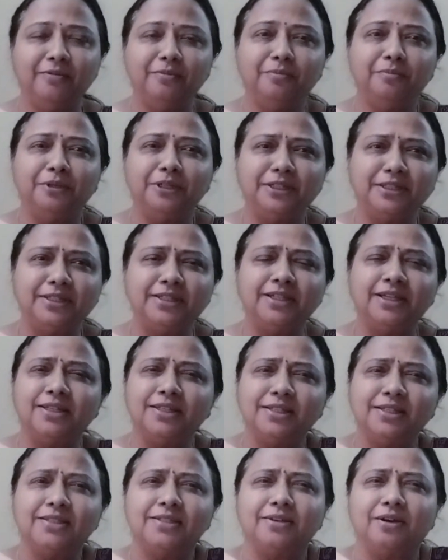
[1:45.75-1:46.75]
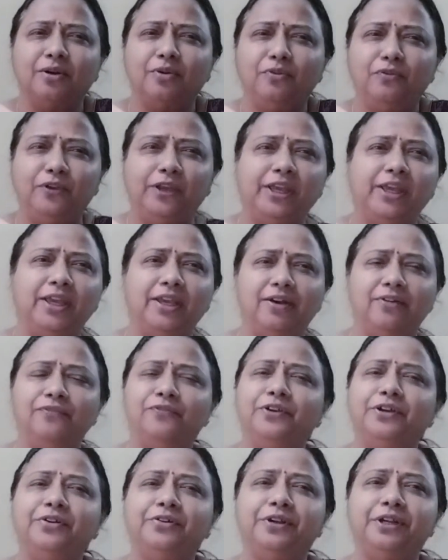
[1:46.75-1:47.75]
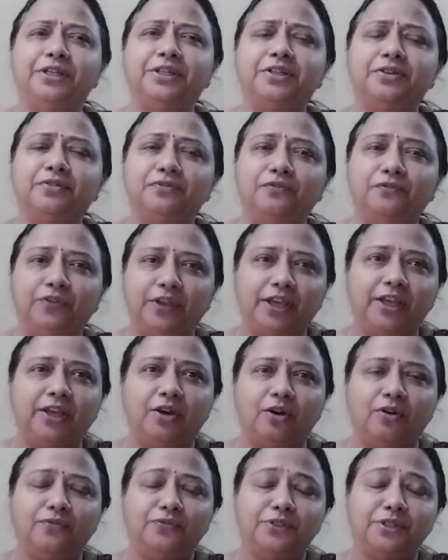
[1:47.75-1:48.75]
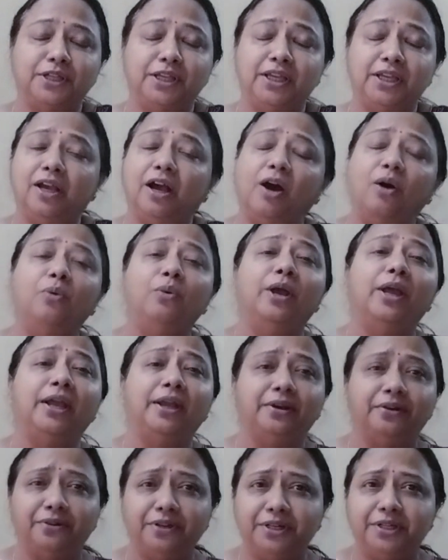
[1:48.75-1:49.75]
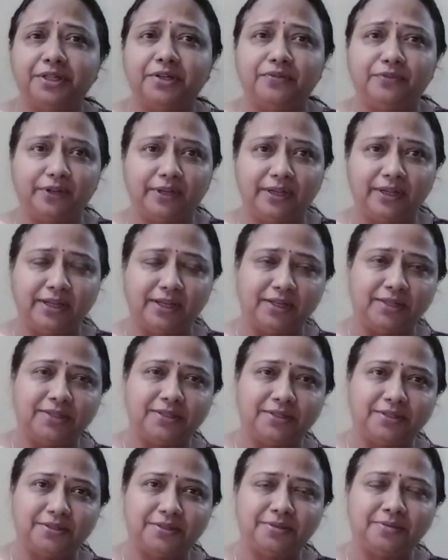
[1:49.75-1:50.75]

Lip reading: but just a figurative way of saying how angry she will get.